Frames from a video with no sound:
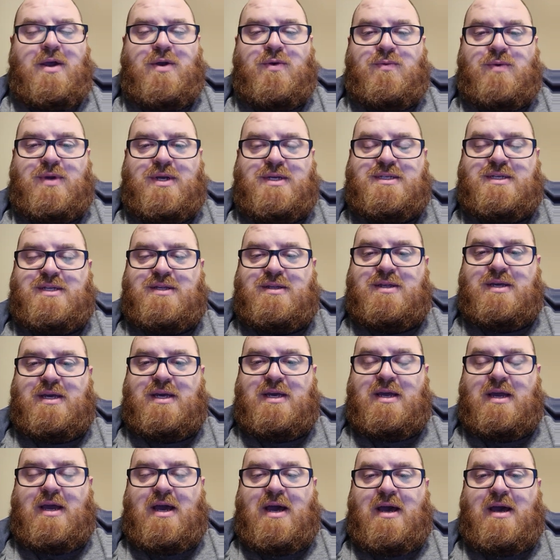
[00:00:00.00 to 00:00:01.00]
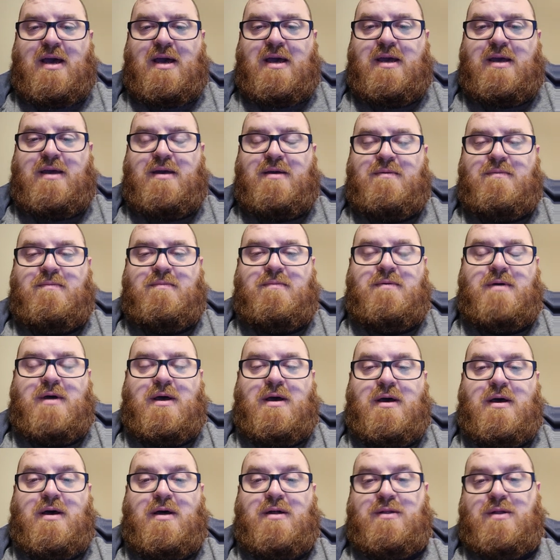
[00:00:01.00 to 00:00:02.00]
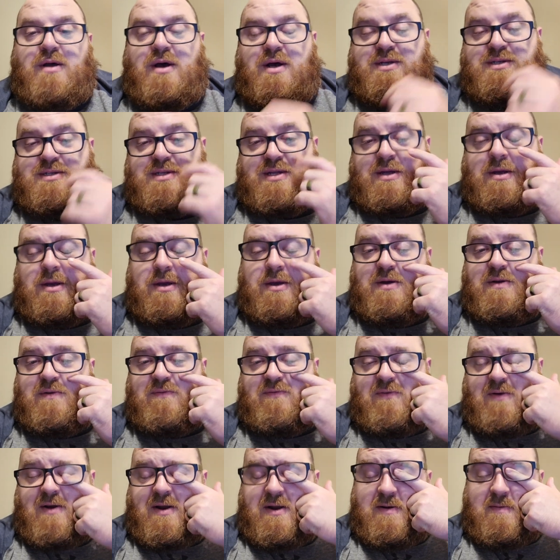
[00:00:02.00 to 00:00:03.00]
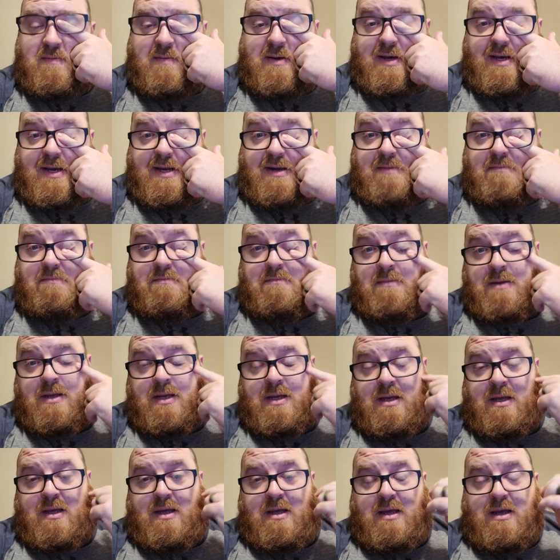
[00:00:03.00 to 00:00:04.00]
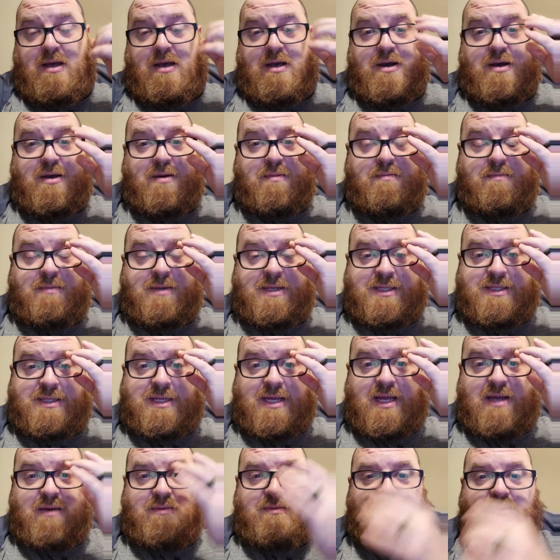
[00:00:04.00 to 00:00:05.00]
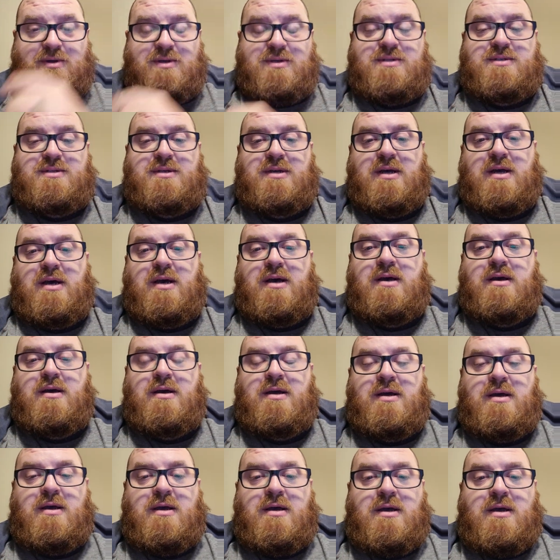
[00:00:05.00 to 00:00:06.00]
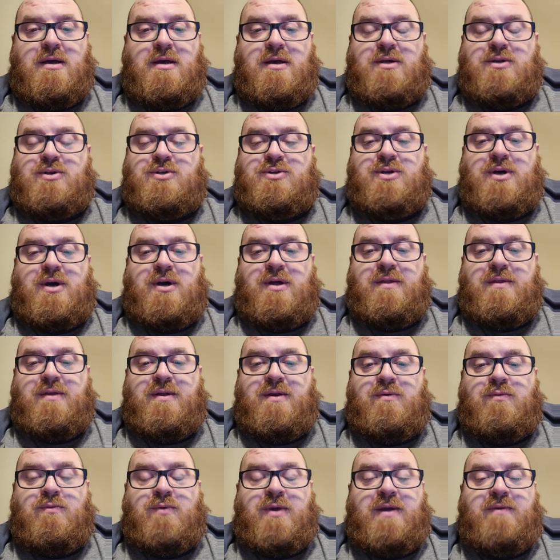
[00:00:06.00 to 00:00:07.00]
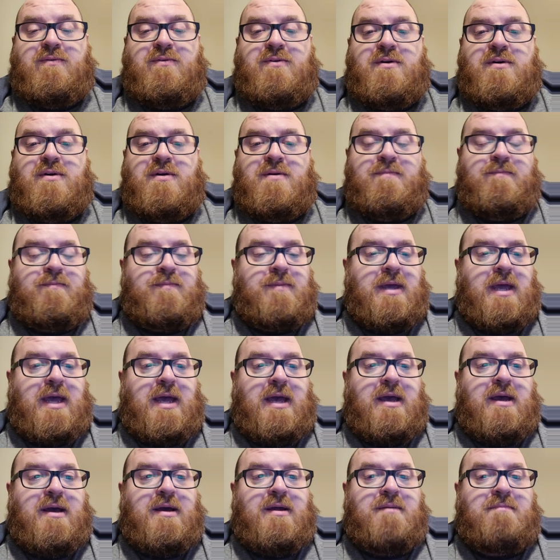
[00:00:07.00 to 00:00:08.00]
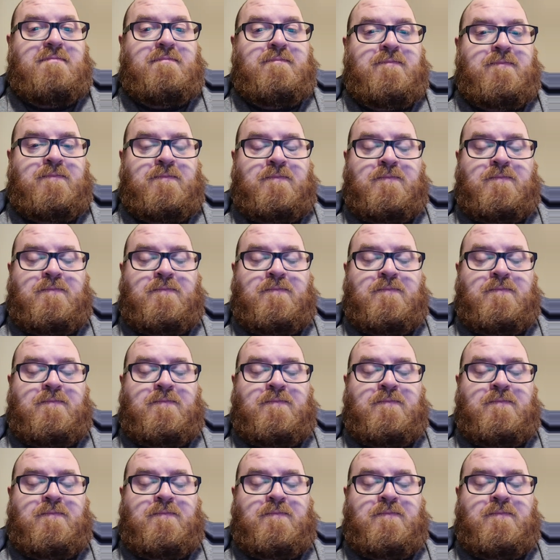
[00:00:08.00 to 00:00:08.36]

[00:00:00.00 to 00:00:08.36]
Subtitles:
Recently, I lost a good friend of mine. His name was Jonathan Weaver, and